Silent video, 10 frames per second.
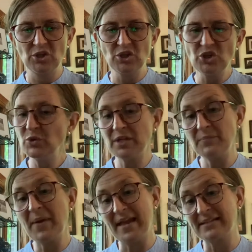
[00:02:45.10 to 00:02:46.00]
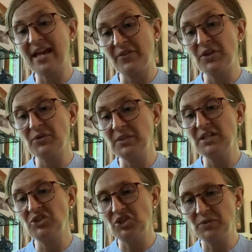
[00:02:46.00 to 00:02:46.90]
You didn't pass out, though,
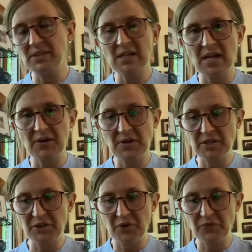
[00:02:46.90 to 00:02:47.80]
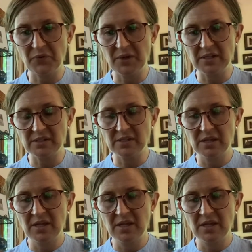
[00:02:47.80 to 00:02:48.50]
did you? said Harry in a low voice.